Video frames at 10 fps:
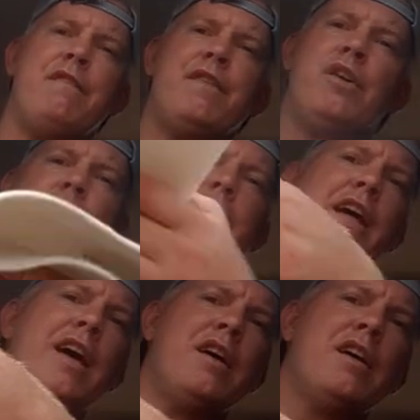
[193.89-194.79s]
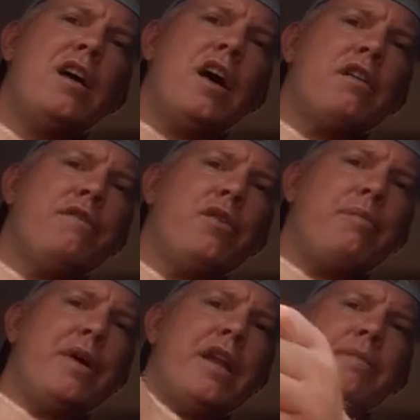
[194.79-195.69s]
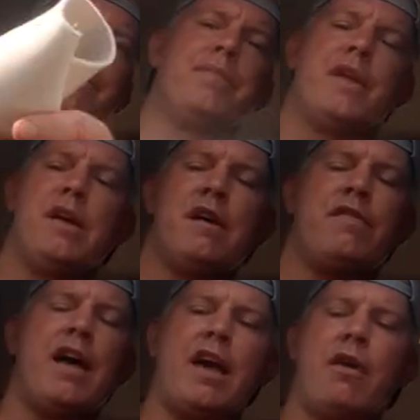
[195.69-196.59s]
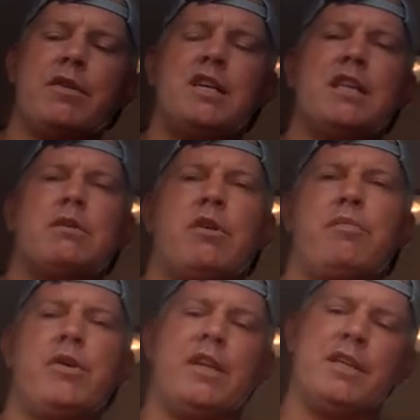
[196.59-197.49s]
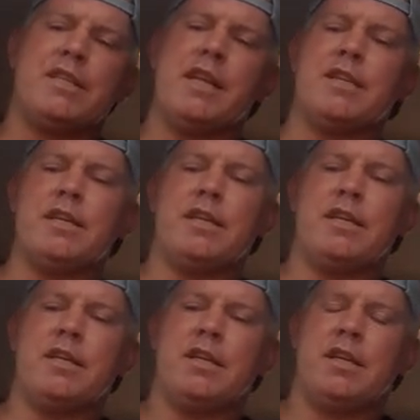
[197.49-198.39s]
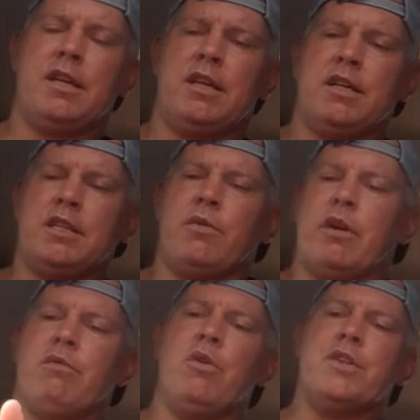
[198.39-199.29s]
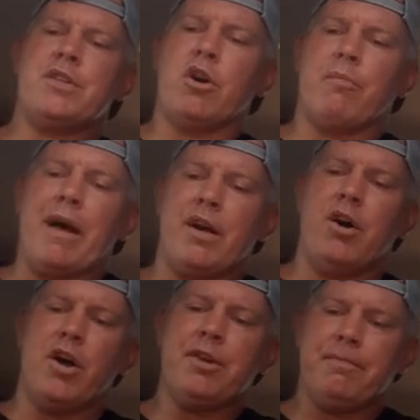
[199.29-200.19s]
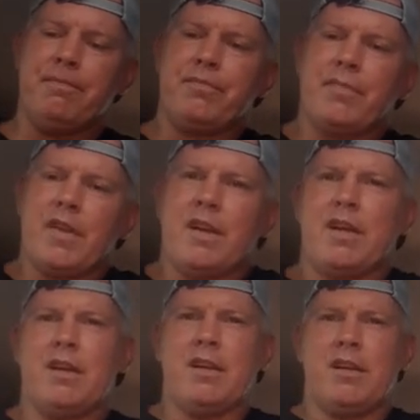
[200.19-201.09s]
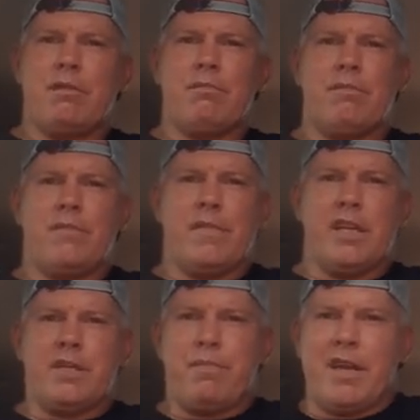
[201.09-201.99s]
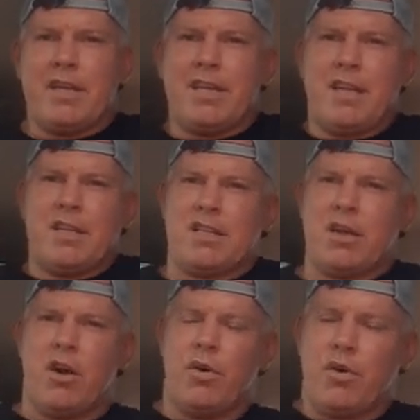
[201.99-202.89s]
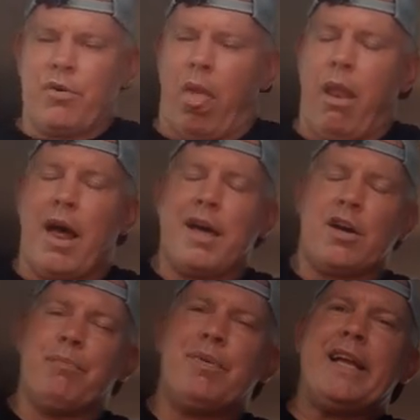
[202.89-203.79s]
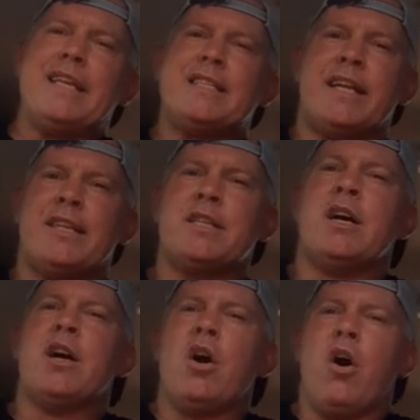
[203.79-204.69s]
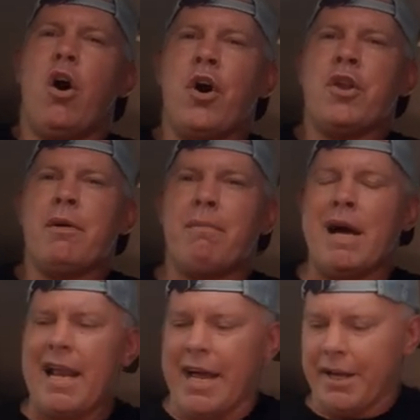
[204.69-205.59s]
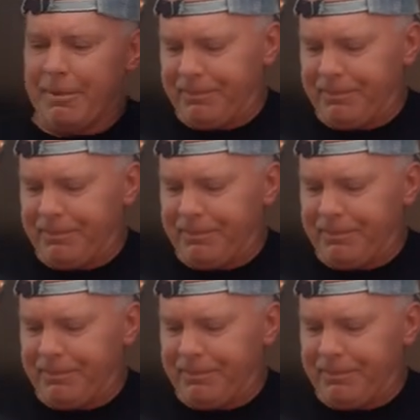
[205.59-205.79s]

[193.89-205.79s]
If I look there, I can feel the pin. That guarantees I'm going to put it in the center. So when I roll the sock back on, it's completely centered on my leg.